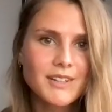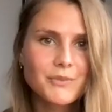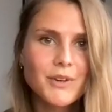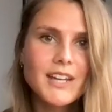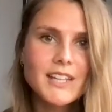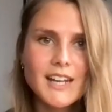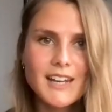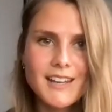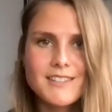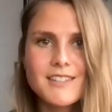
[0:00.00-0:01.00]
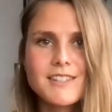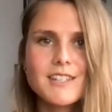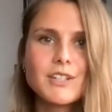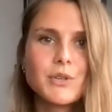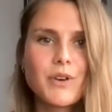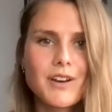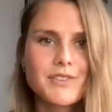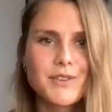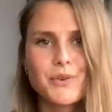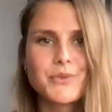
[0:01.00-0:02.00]
Right. And I guess indeed you
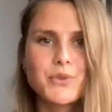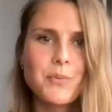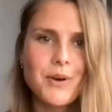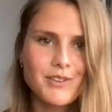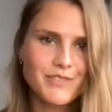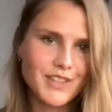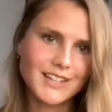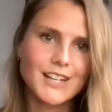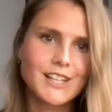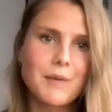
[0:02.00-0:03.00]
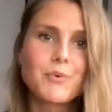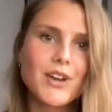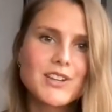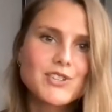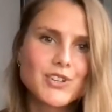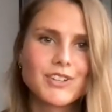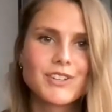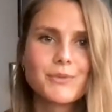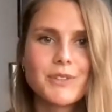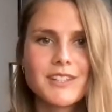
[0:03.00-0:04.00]
guys are also part of that
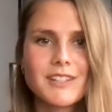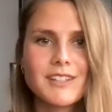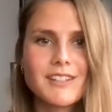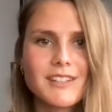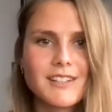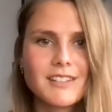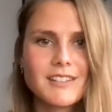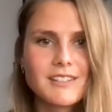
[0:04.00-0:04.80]
collaboration within the